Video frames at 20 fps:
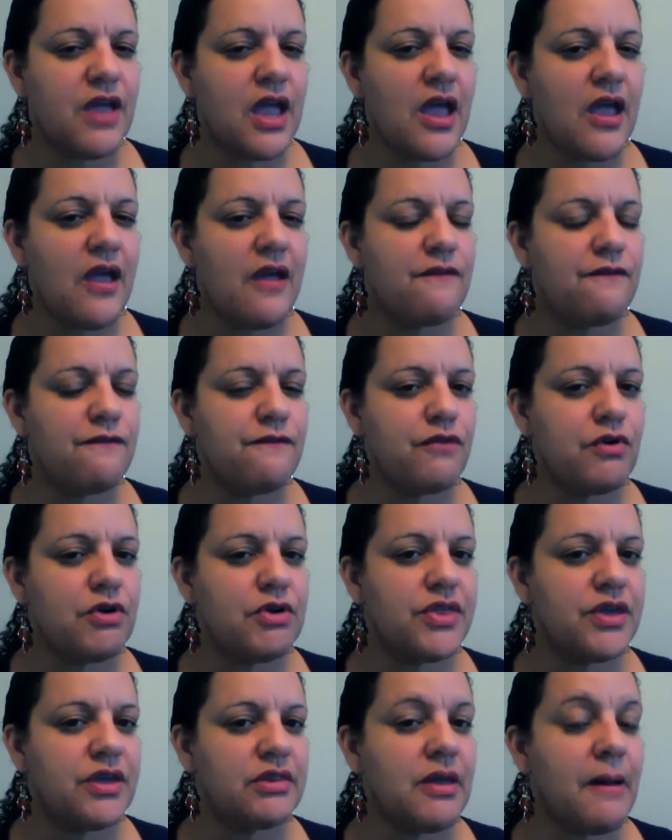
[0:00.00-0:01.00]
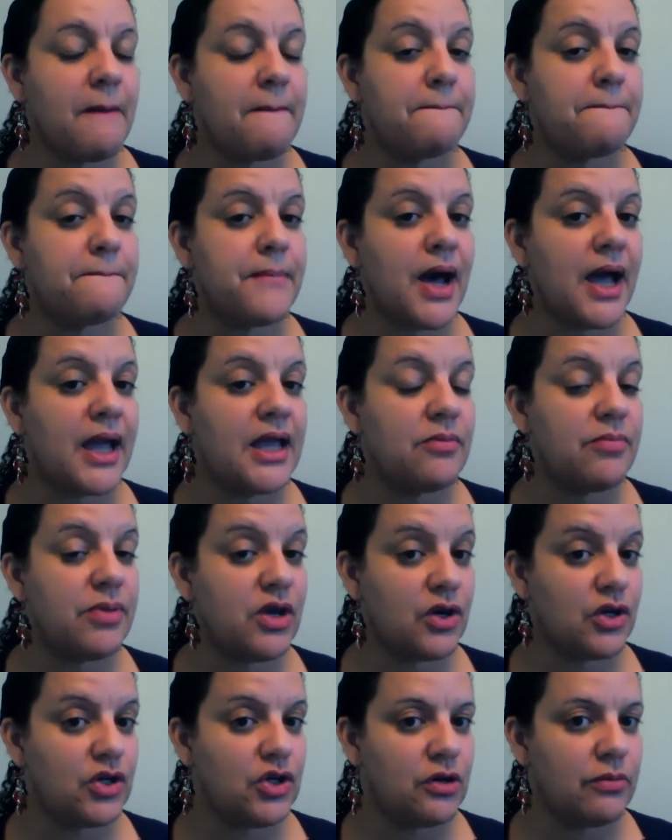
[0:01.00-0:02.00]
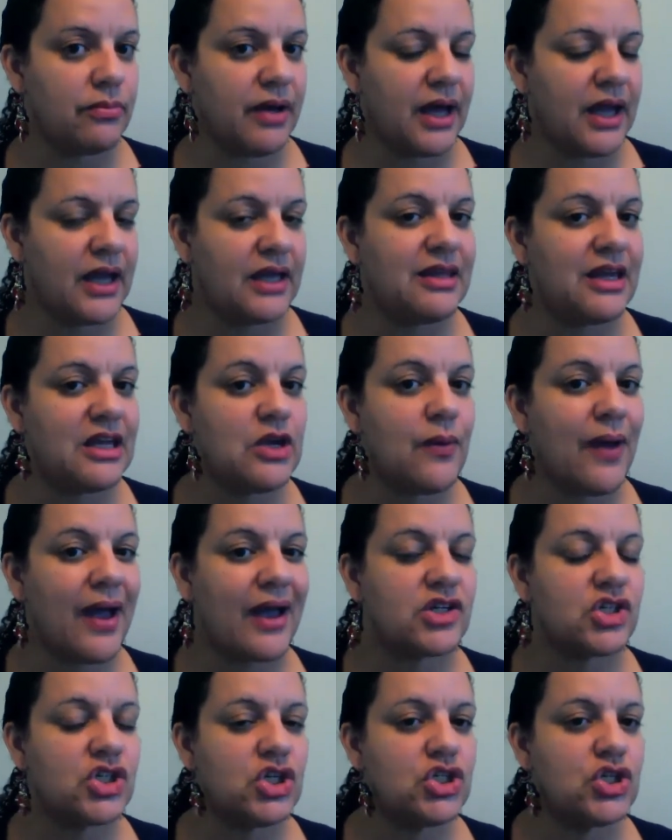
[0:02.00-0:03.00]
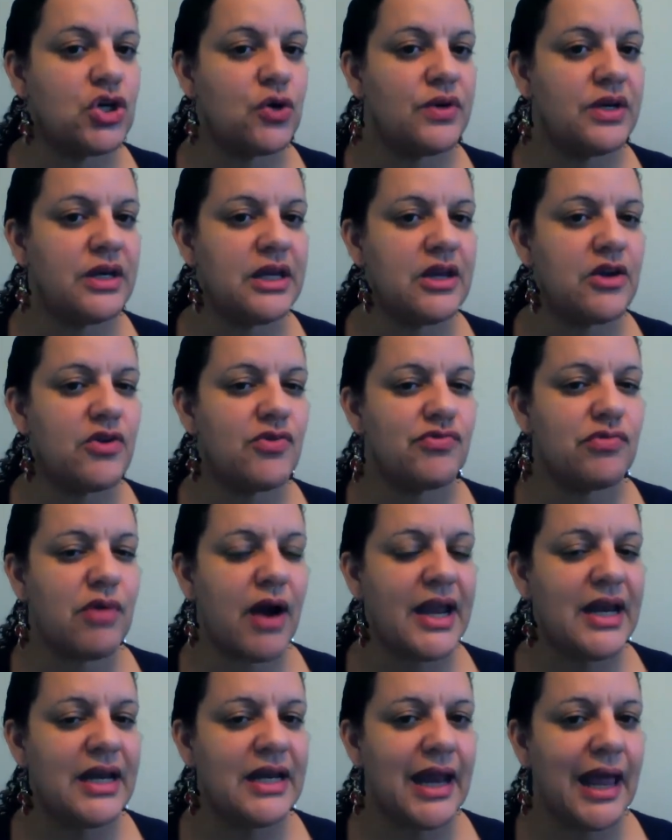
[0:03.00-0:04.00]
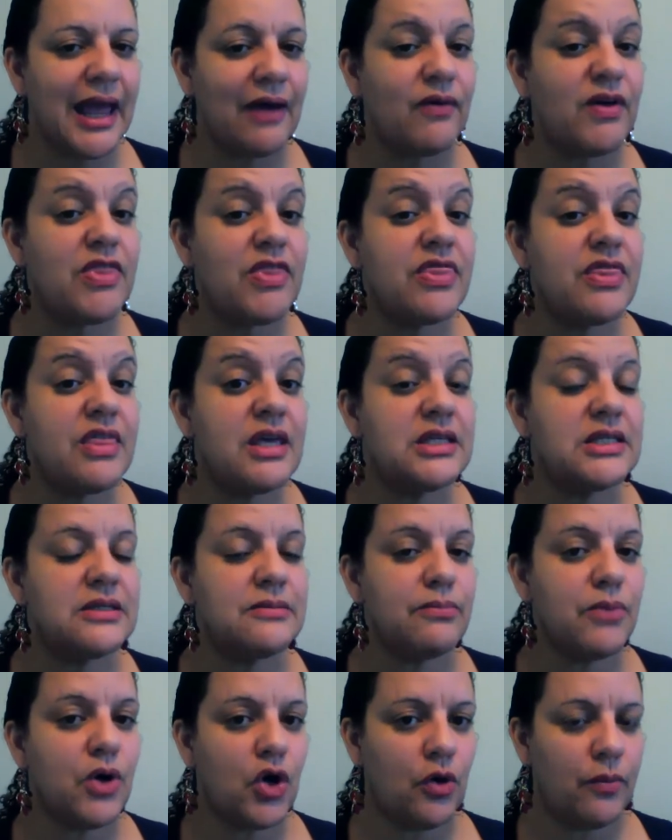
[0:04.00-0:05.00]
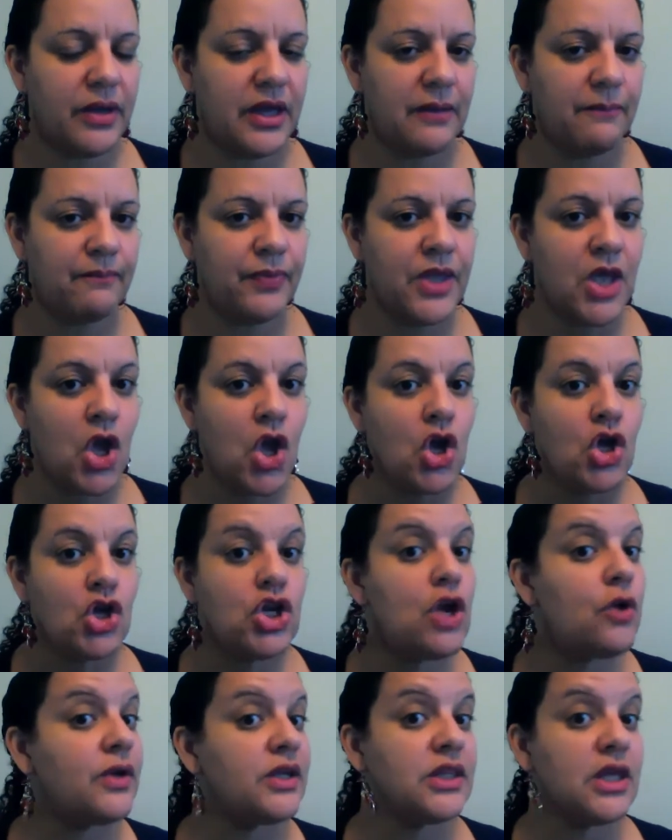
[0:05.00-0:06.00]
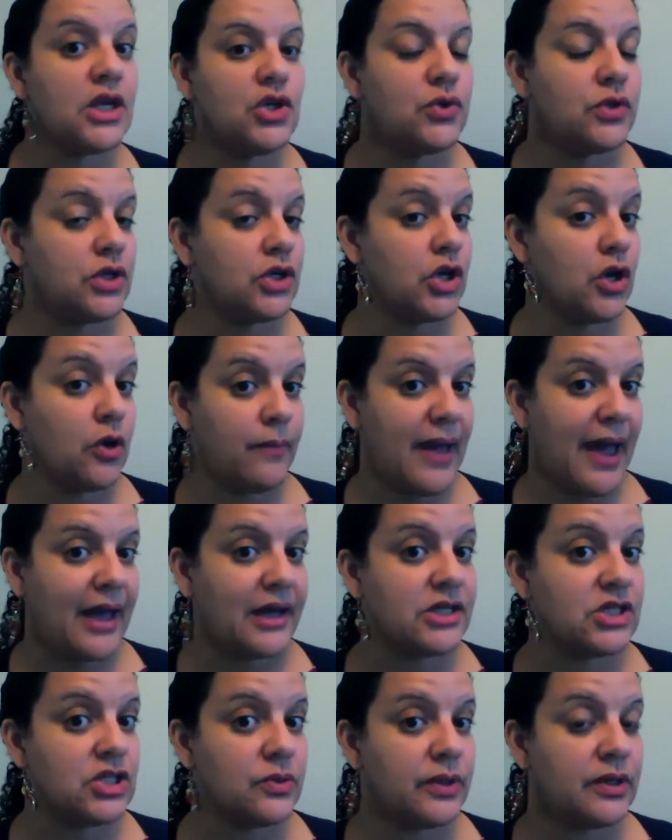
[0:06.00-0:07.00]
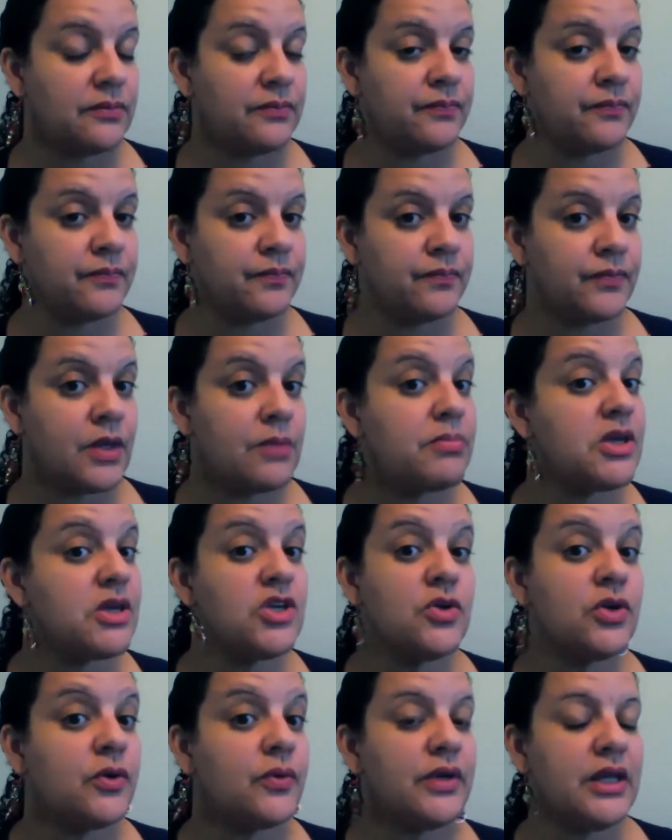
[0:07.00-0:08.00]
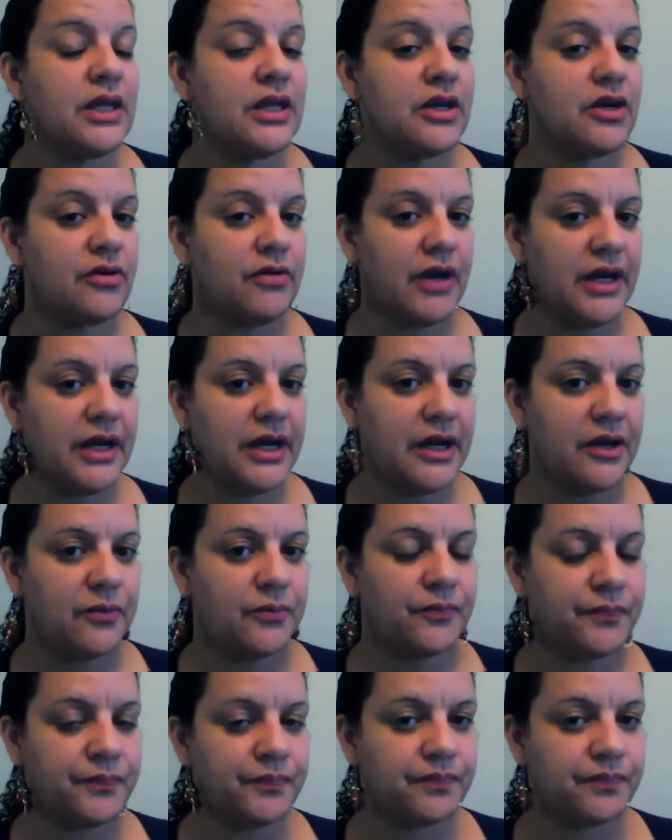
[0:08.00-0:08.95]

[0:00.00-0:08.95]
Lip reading: of everything that might be on your mind that you actually don't need right now in this moment, knowing that you can go back to it, but you don't need it right now.